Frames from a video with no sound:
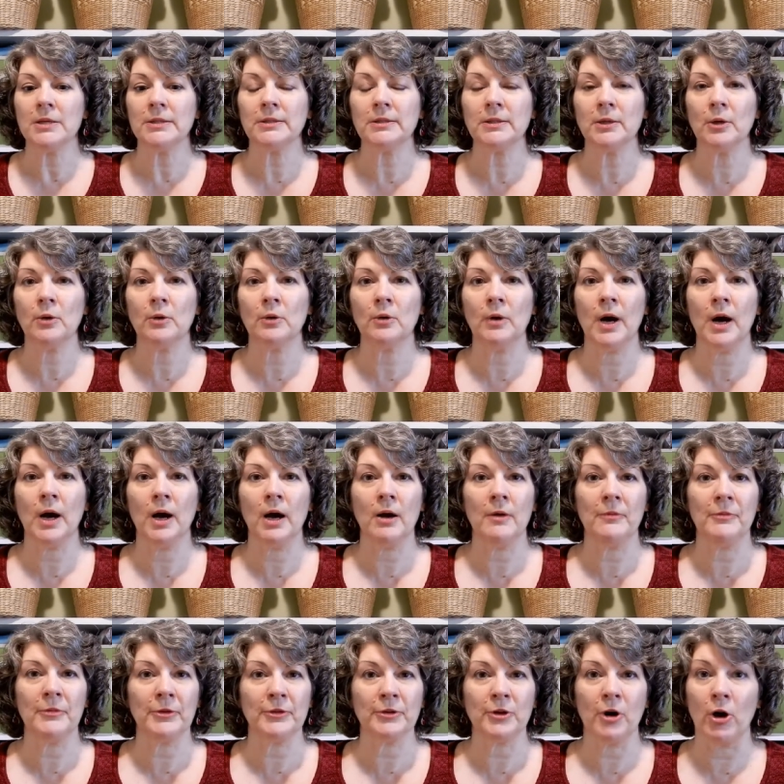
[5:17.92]
So
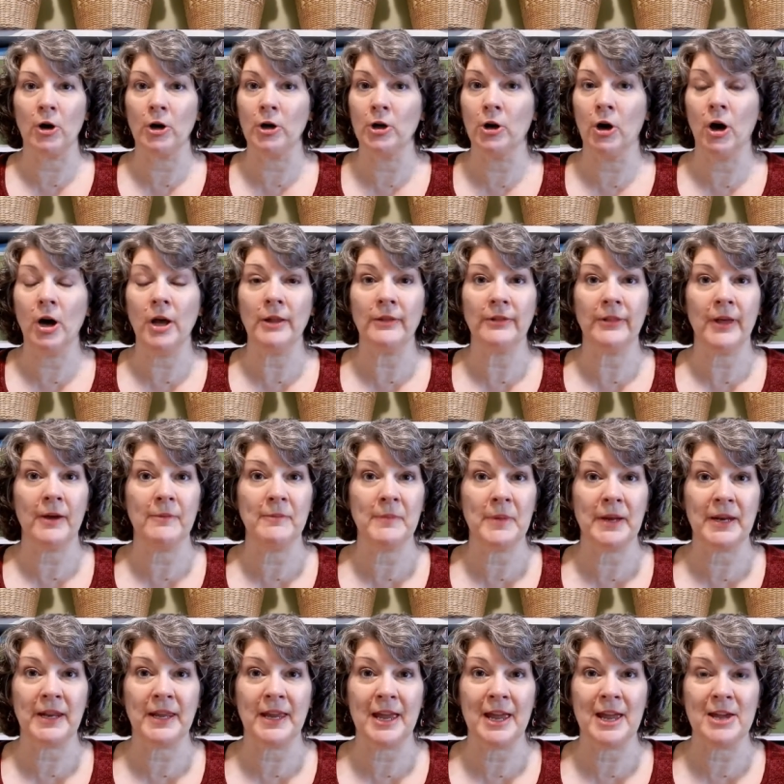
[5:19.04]
there are not that
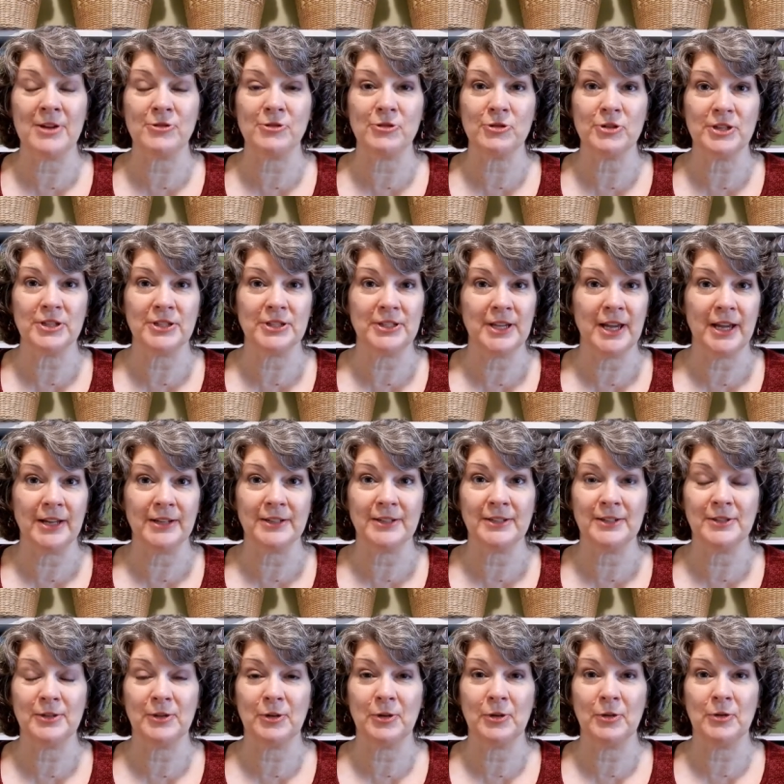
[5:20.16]
many entries yet,
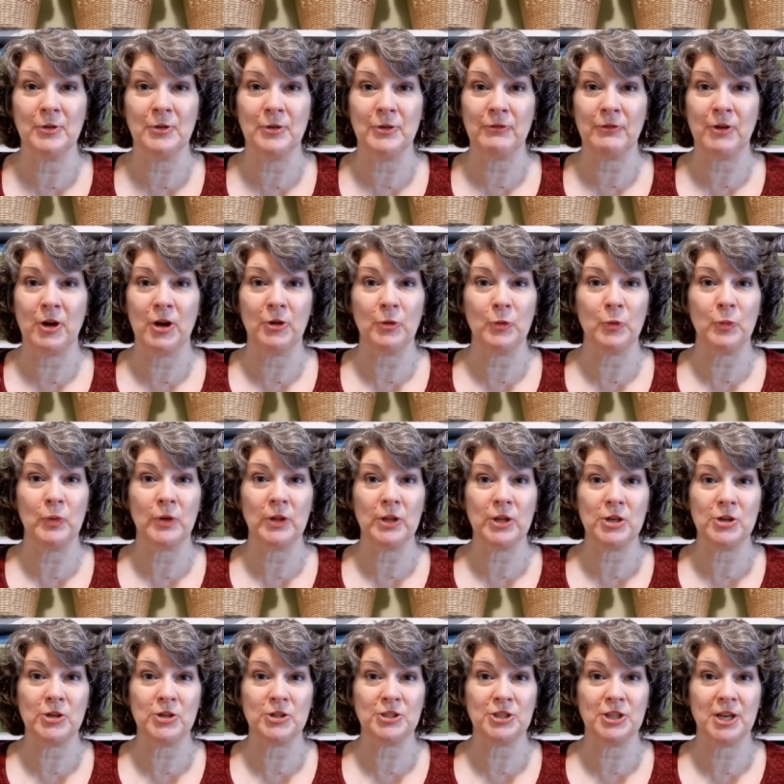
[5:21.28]
so we've got a
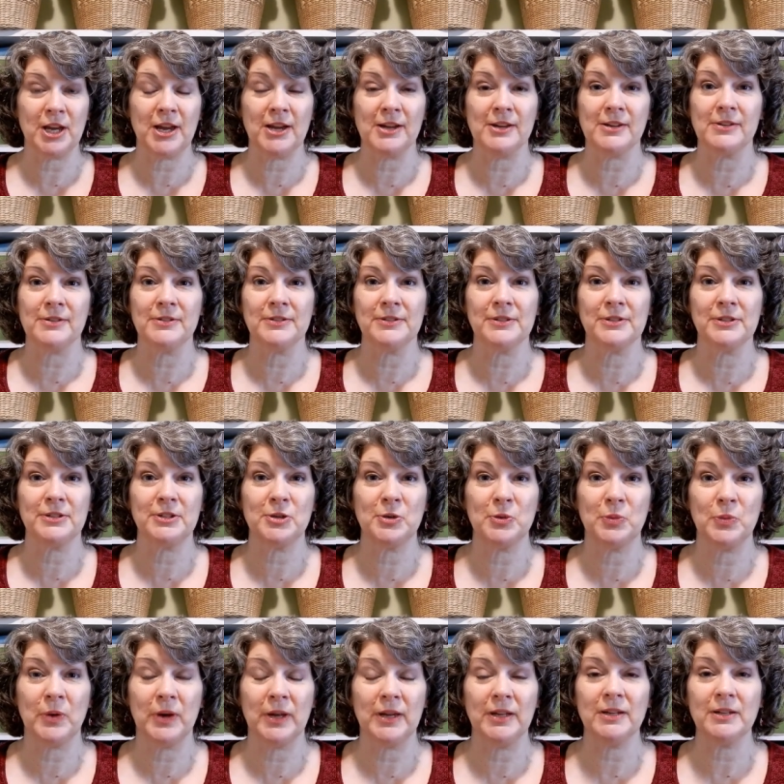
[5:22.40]
really good chance
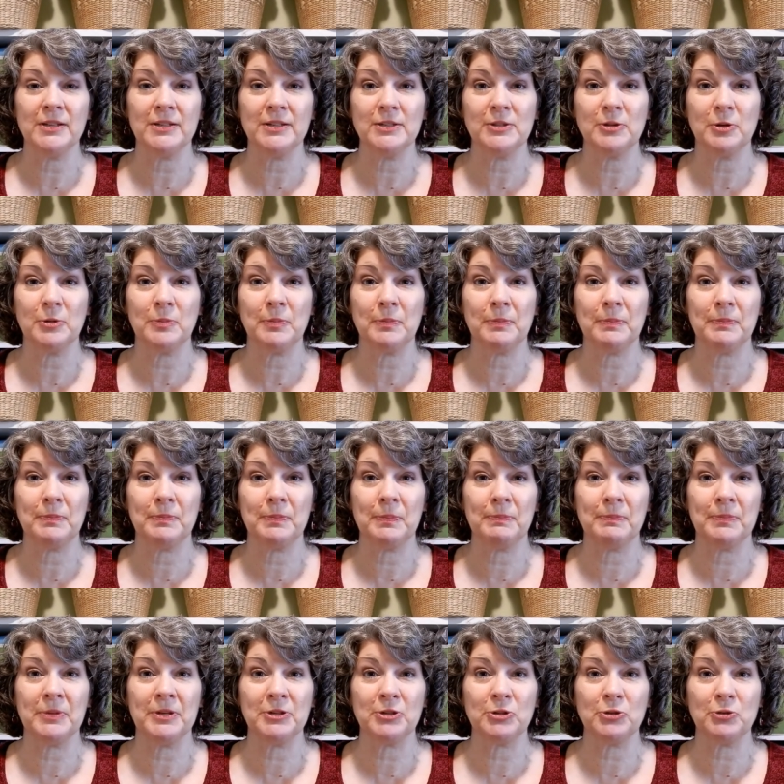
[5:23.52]
to win. So
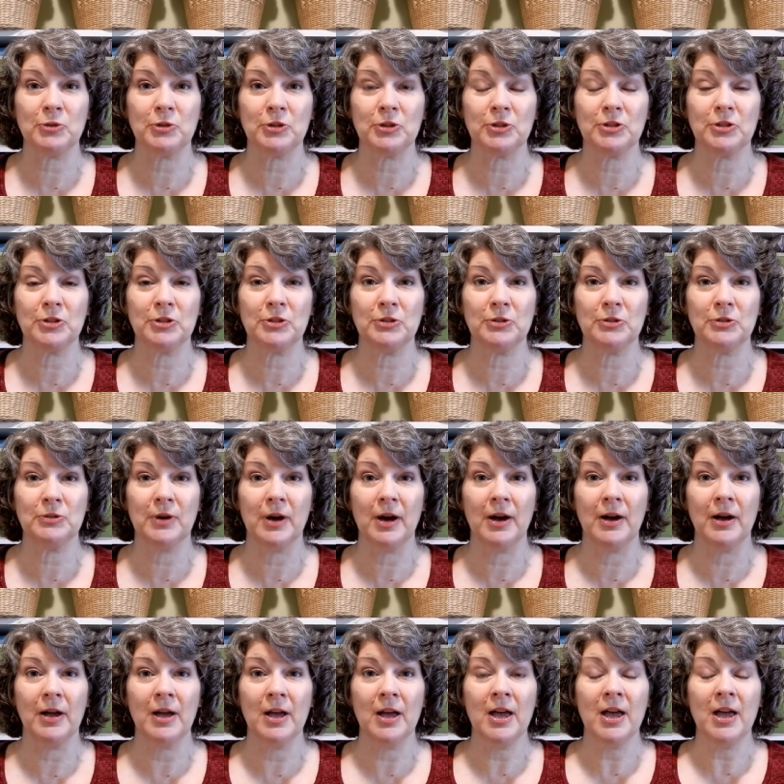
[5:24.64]
be sure
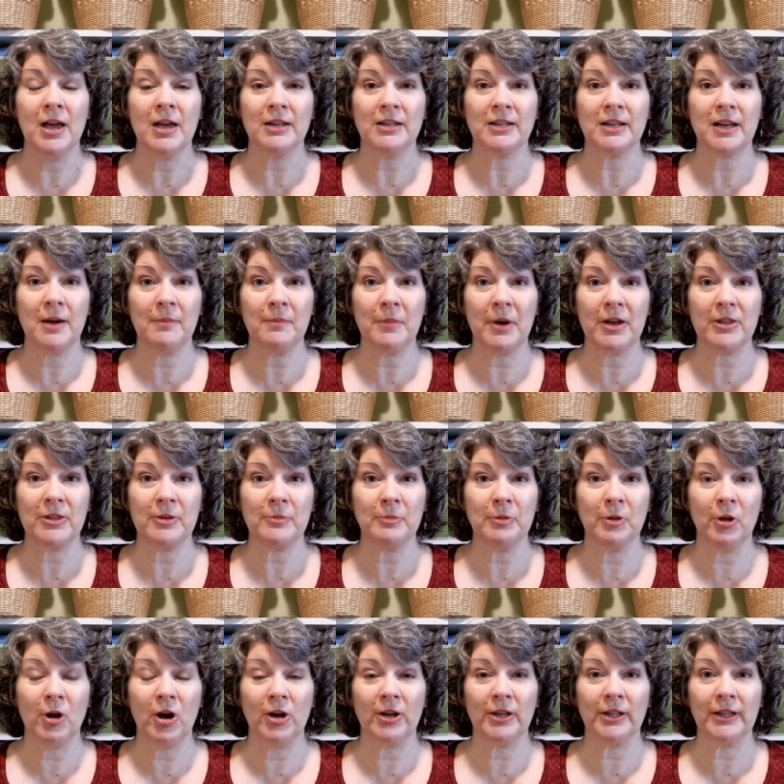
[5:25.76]
to come by the
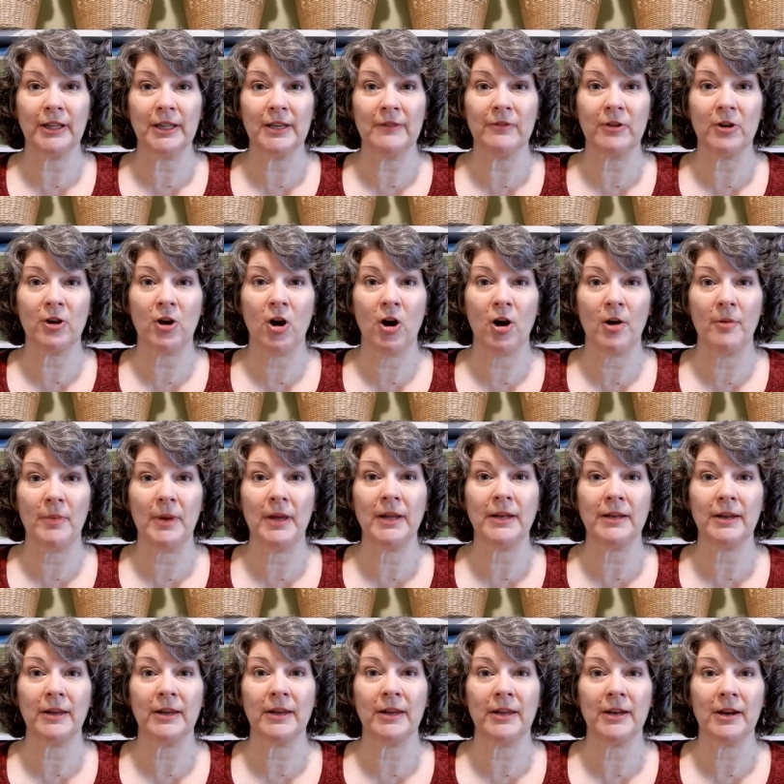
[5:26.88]
blog and leave a
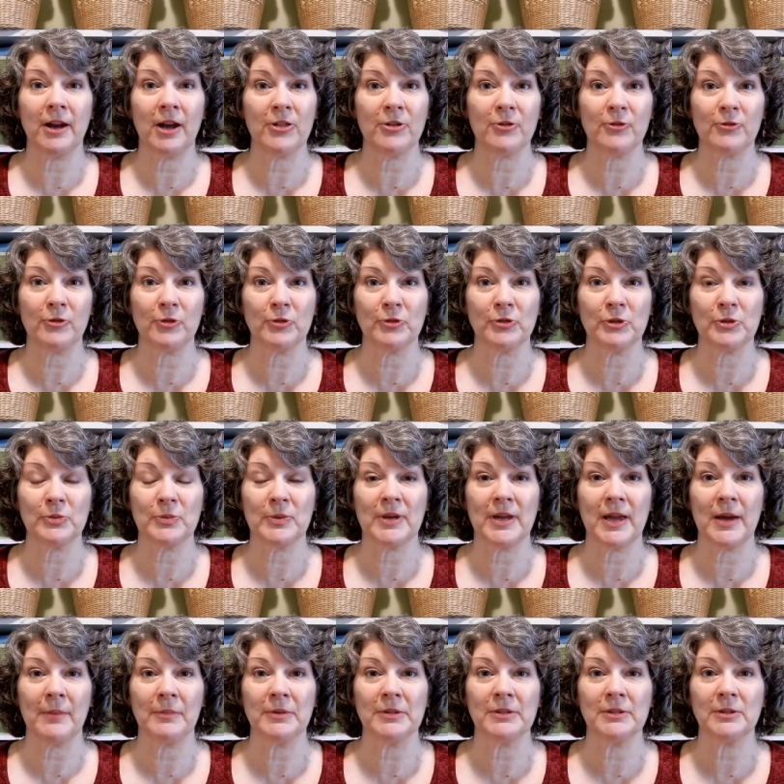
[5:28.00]
comment in either of those
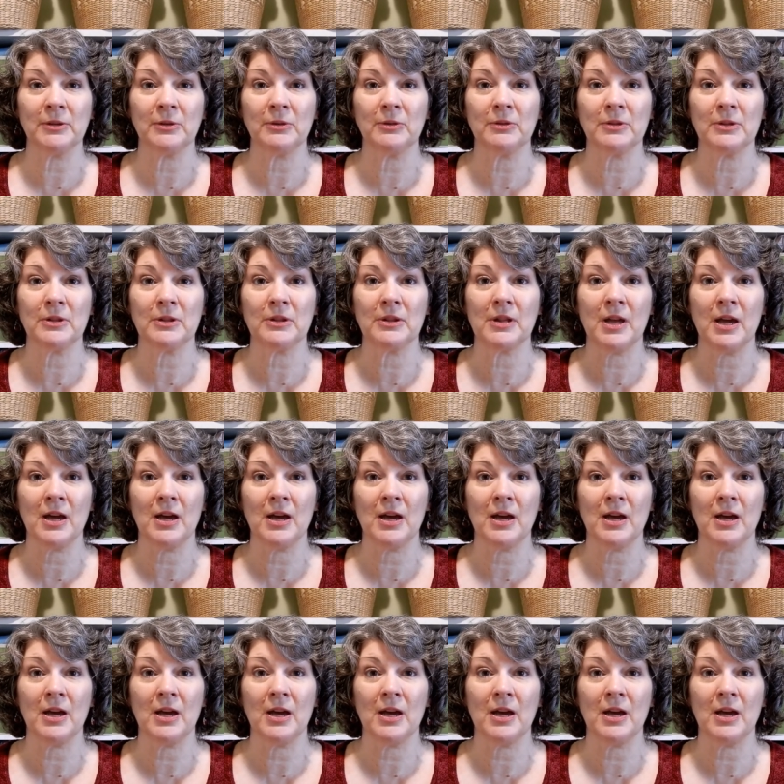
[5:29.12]
3 episode